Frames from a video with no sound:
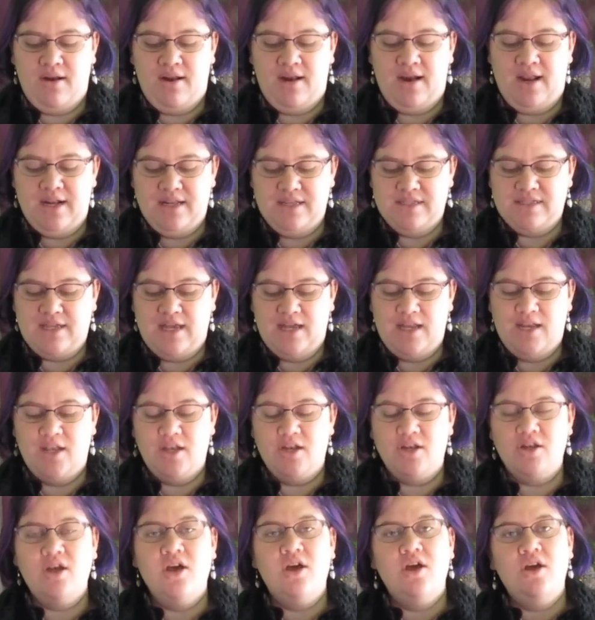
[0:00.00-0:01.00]
And I
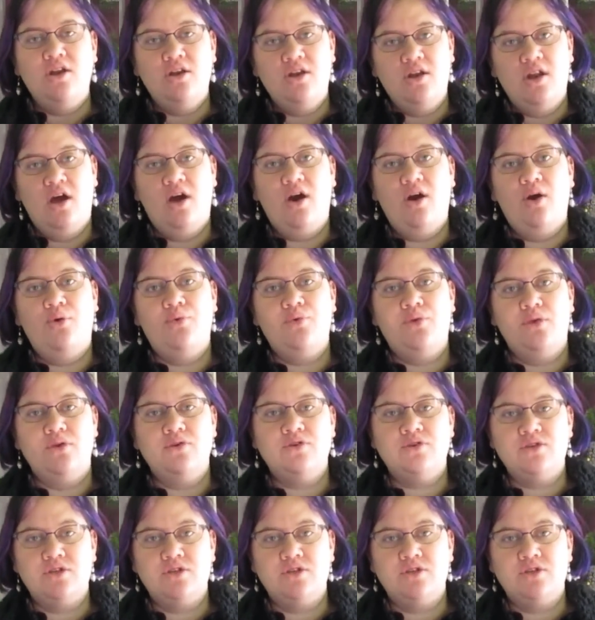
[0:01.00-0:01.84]
decided, no, you